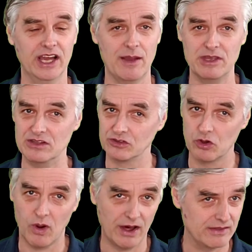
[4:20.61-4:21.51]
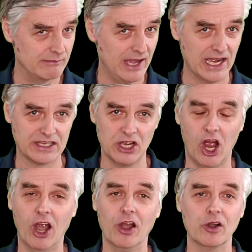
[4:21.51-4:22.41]
I mean, go out in the
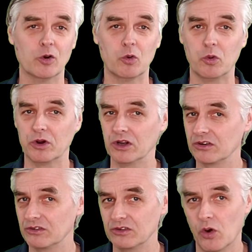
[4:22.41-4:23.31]
backyard or